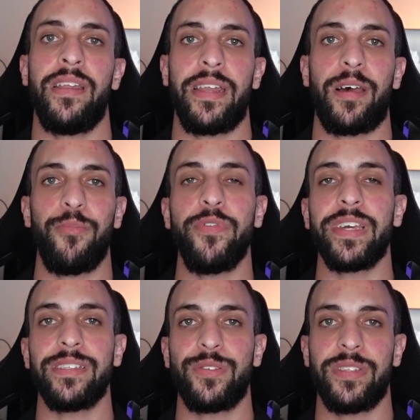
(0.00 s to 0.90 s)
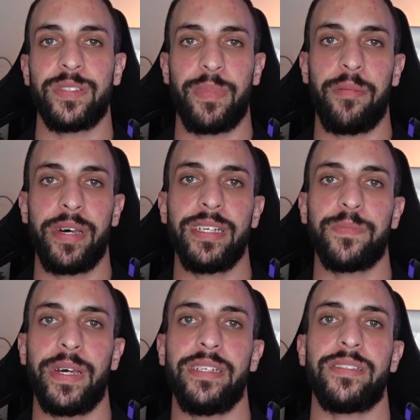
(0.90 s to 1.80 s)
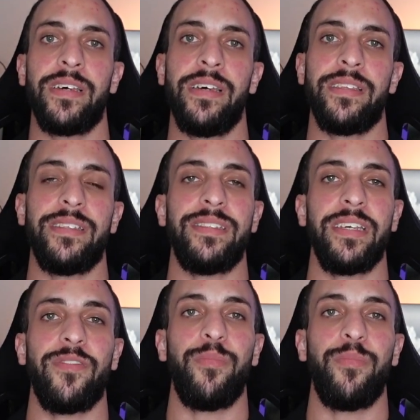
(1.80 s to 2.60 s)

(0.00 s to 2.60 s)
Now moving into the smart money space, this is even